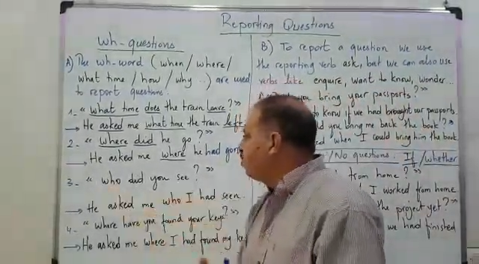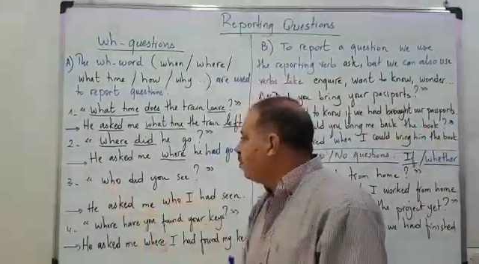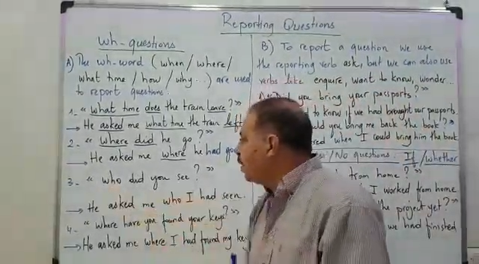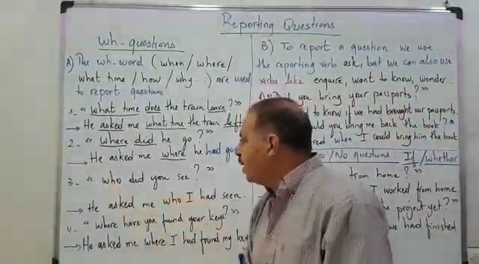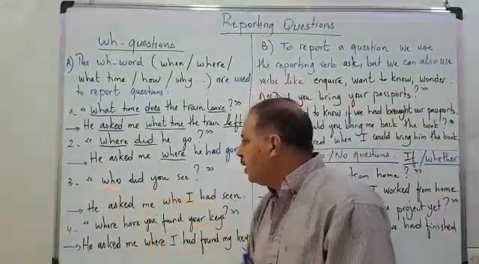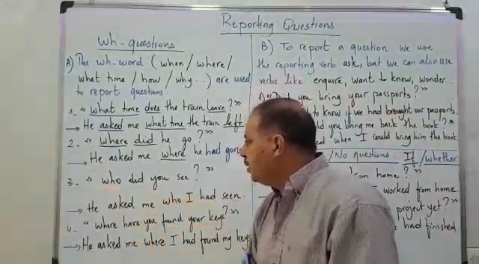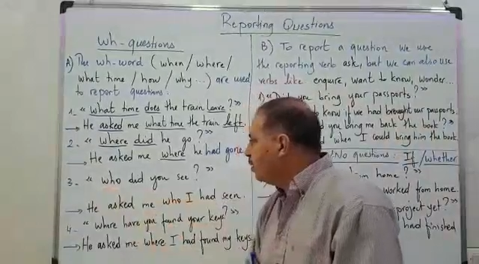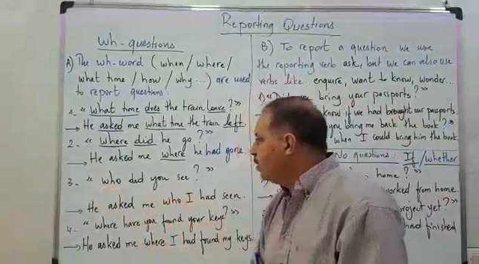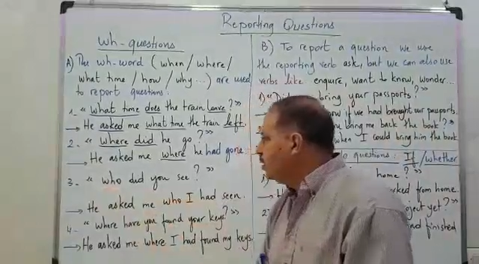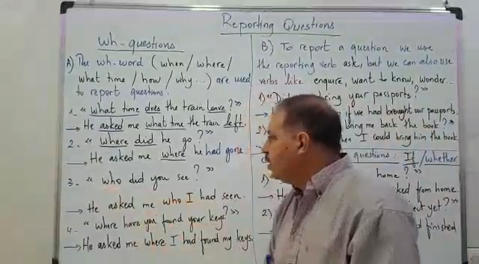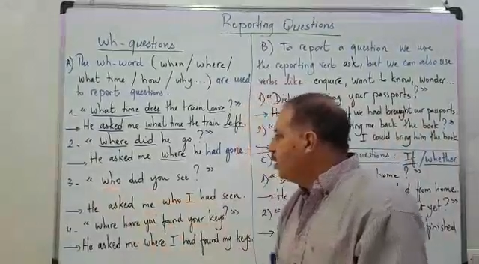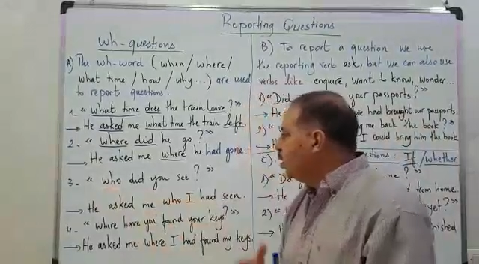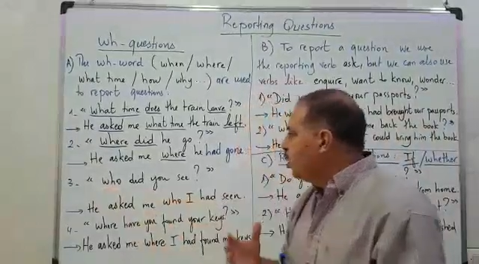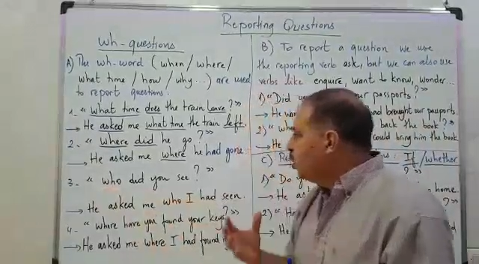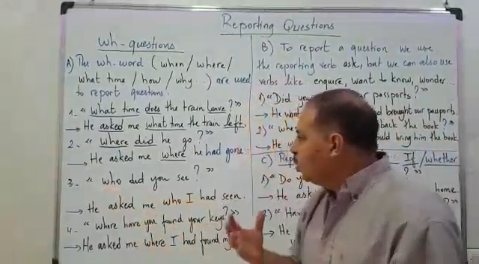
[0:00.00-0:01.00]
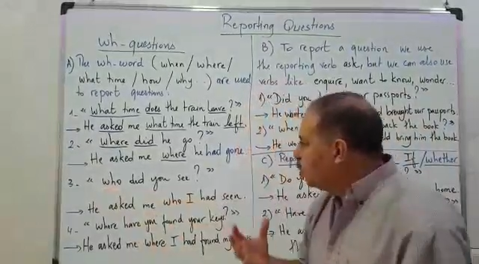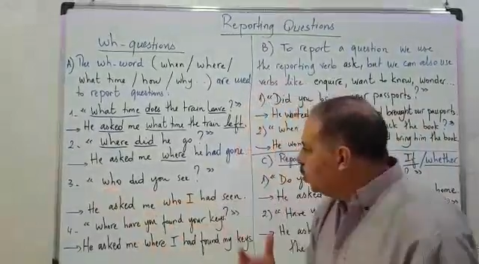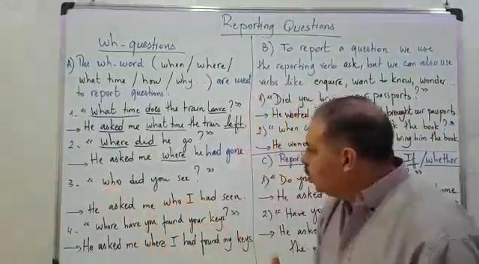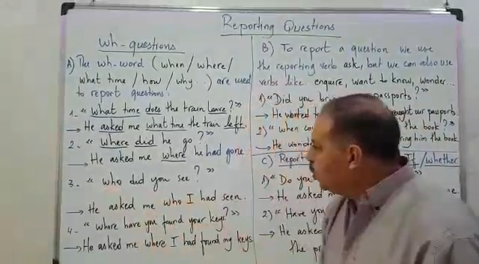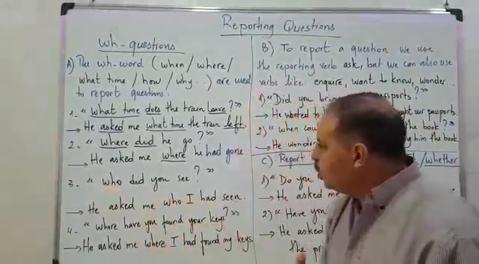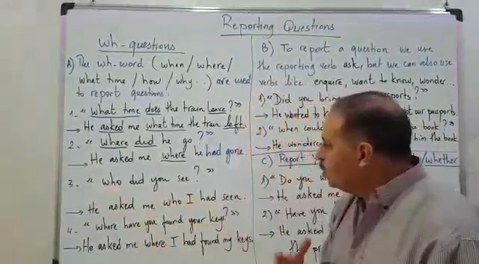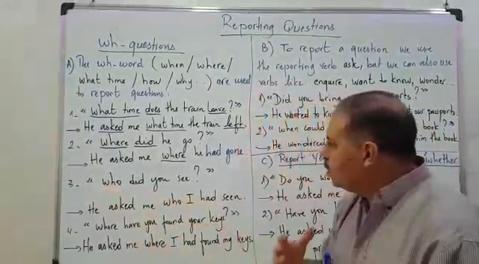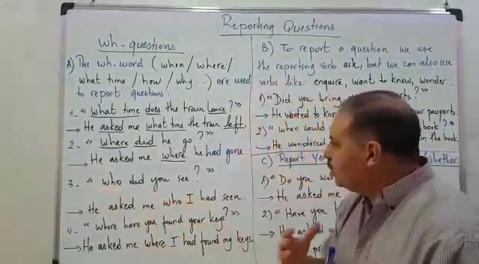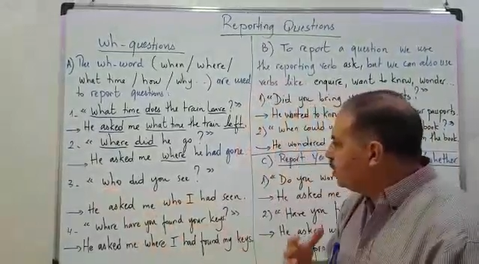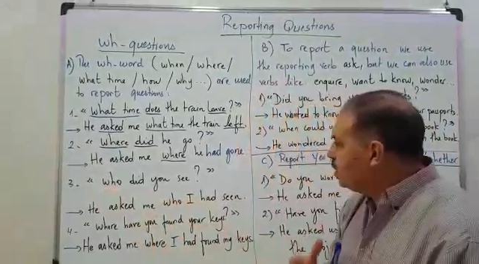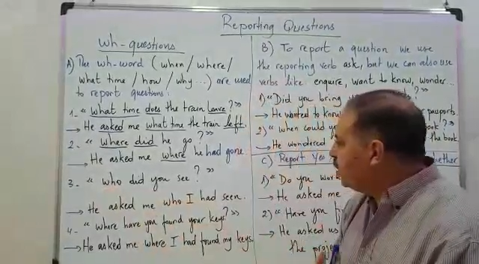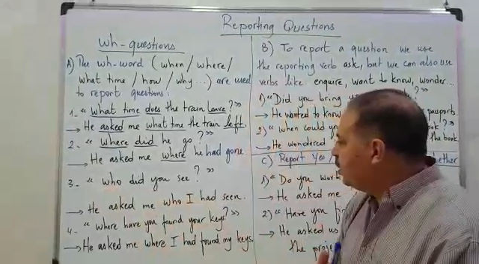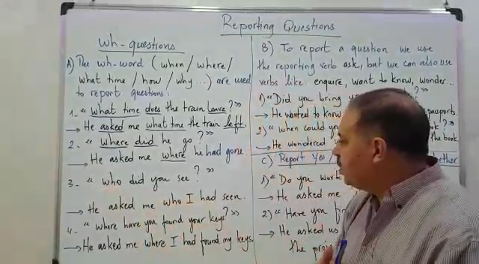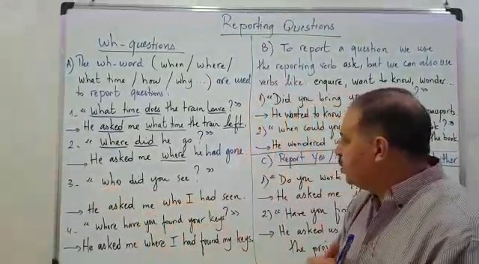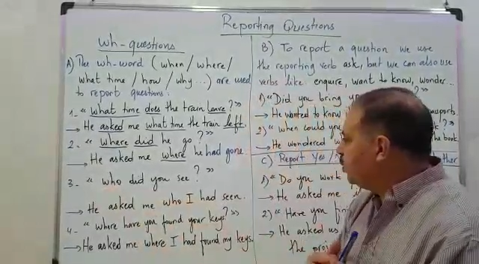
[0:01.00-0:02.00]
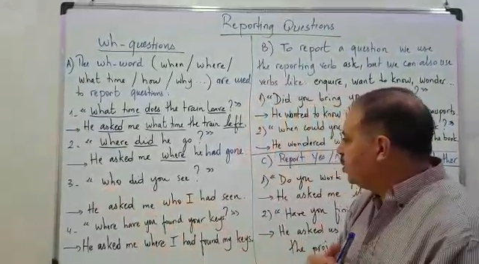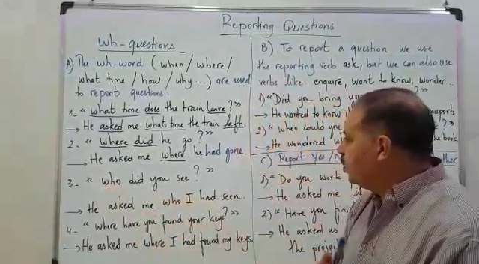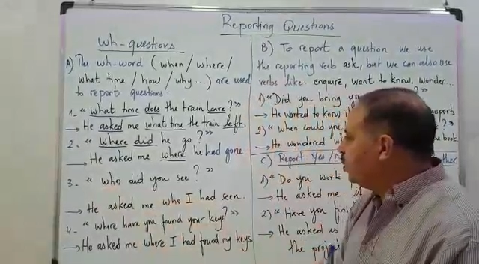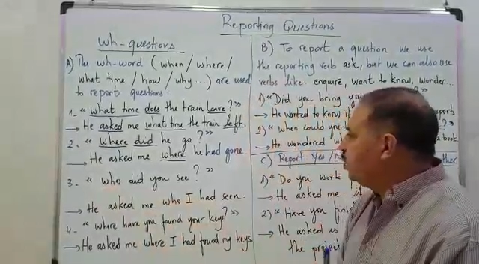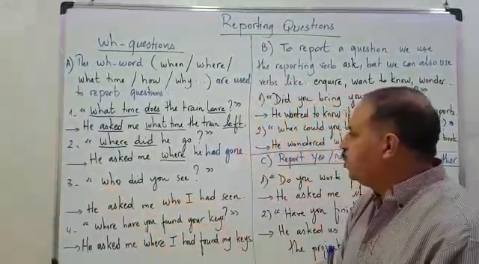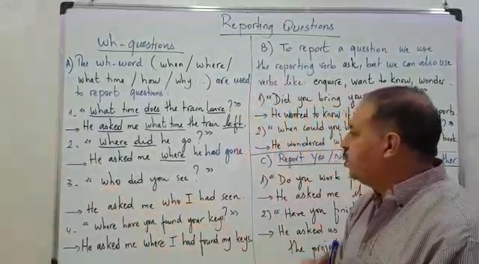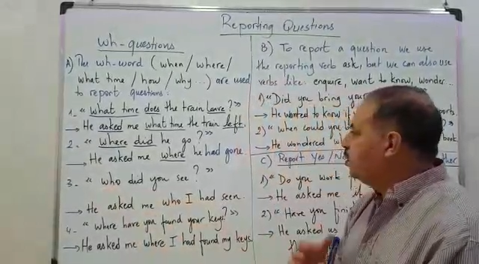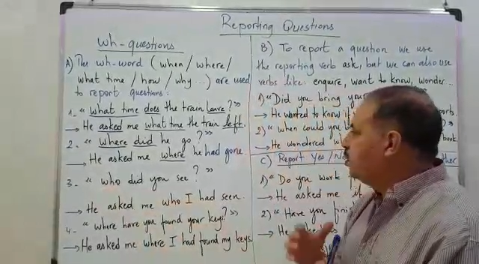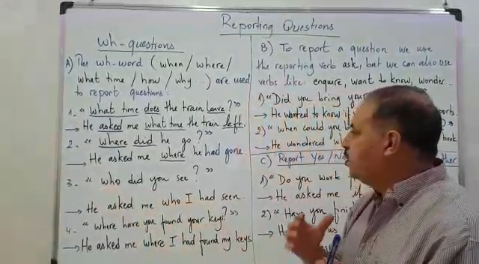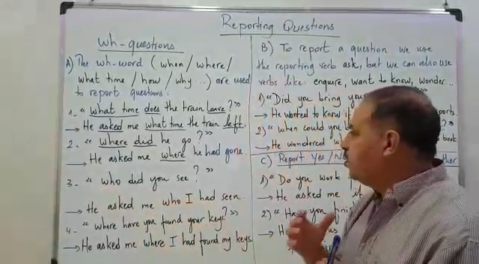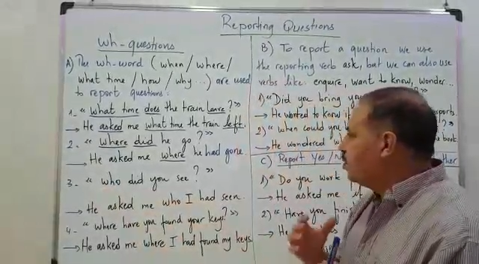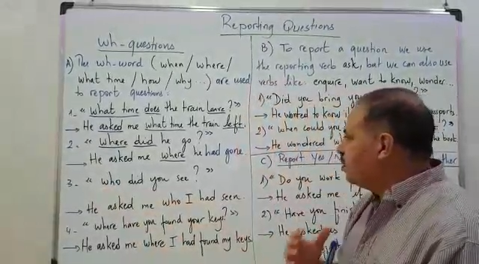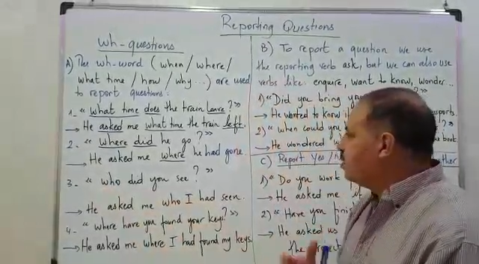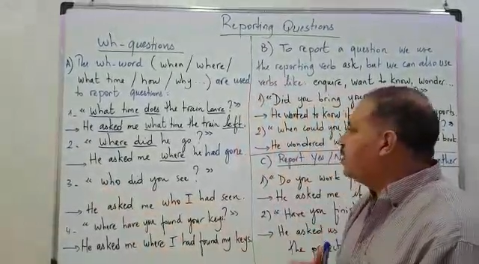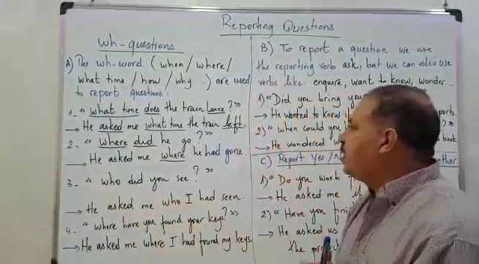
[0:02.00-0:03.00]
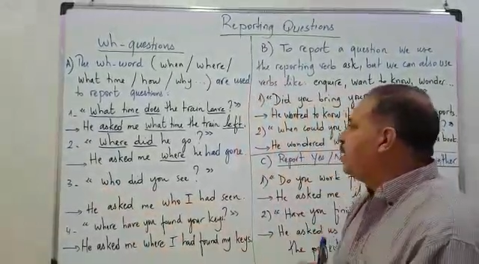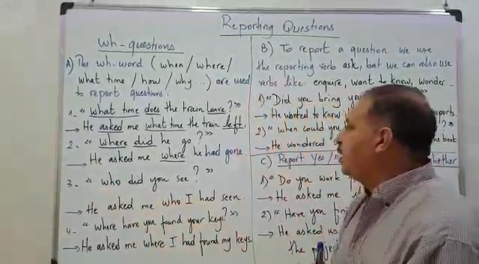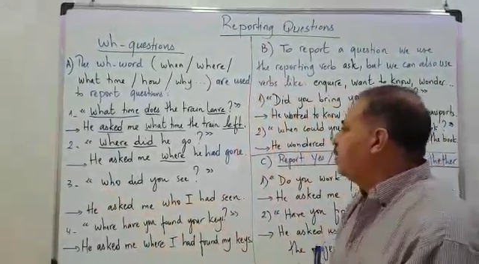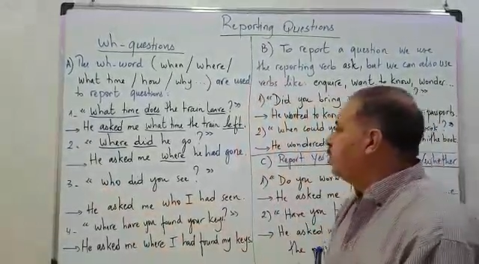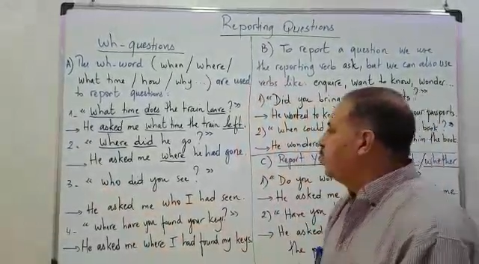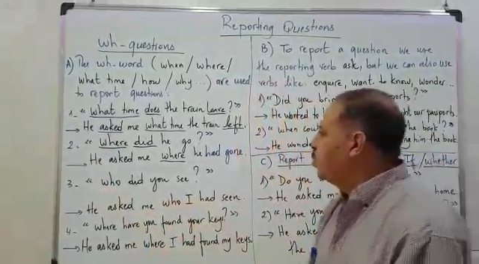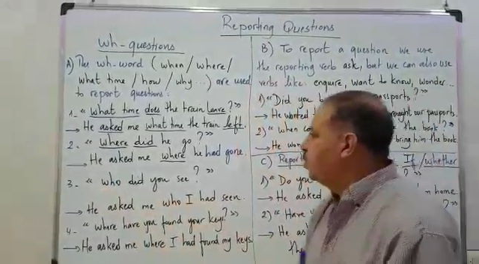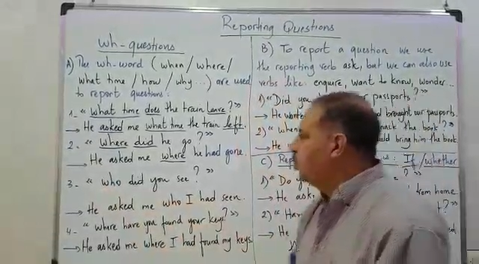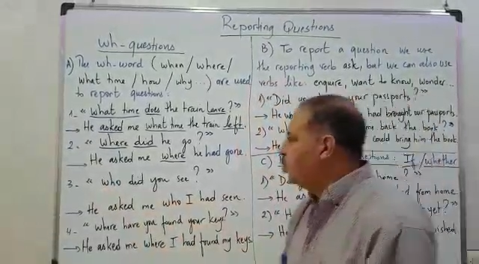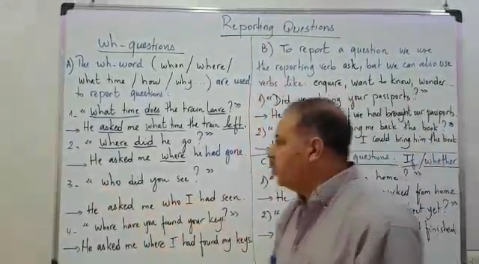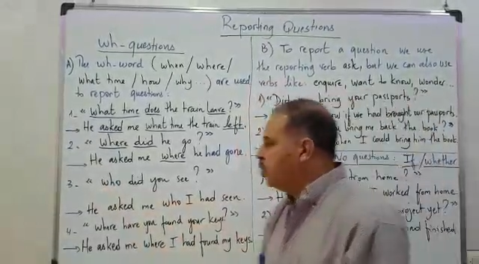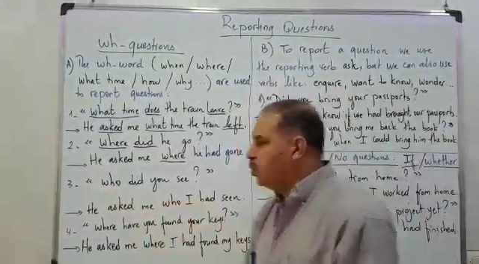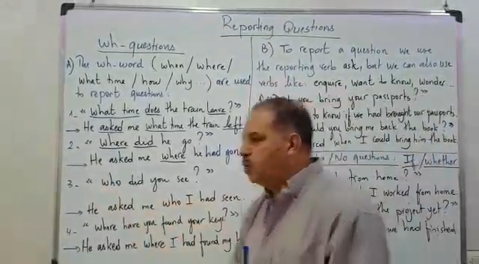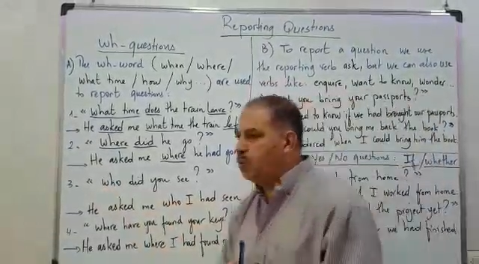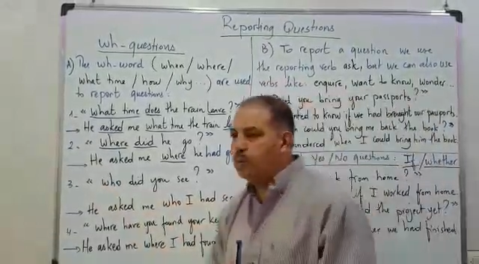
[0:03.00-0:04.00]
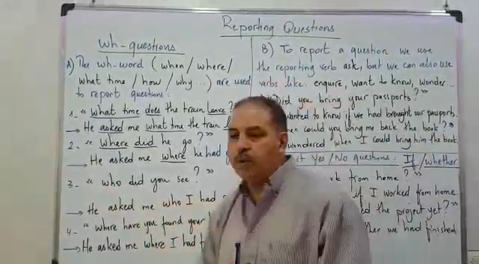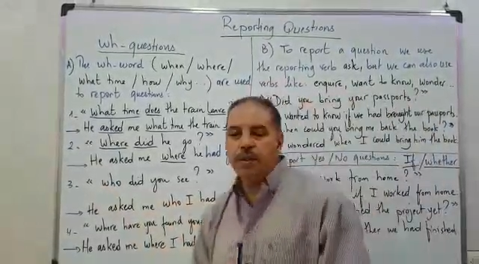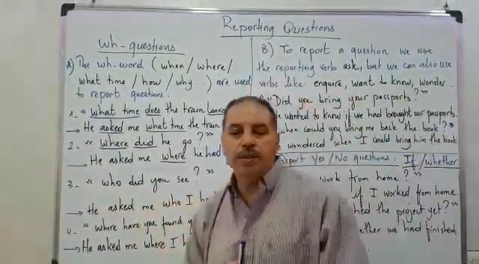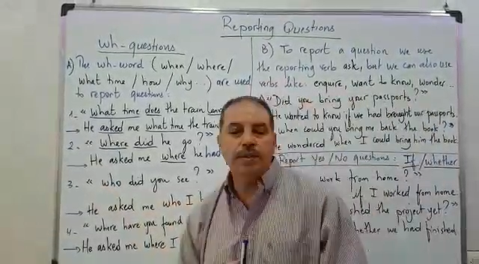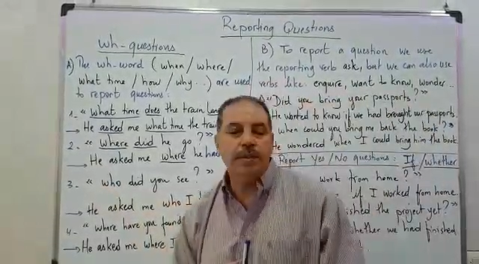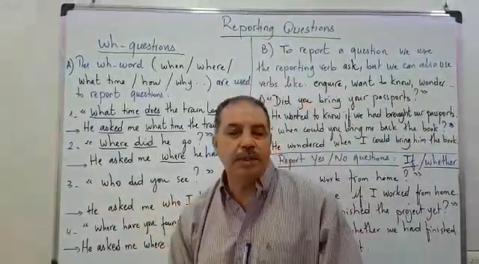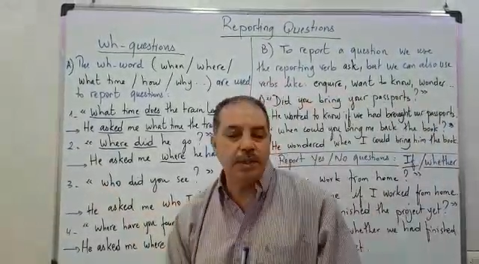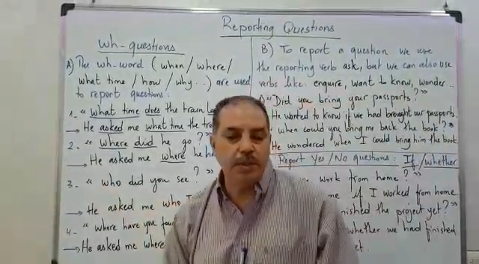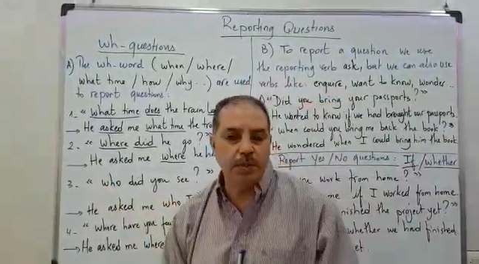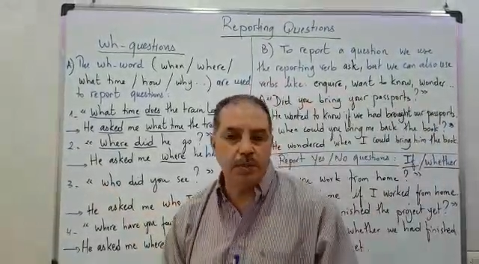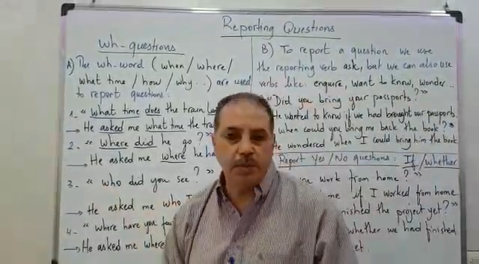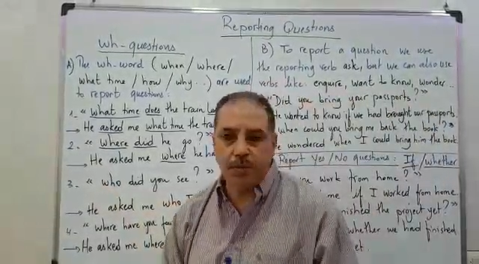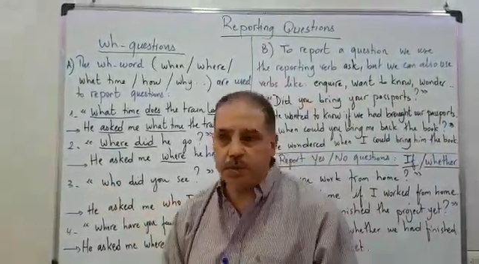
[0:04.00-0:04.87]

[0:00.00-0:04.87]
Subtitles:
3, who did you see? Who did you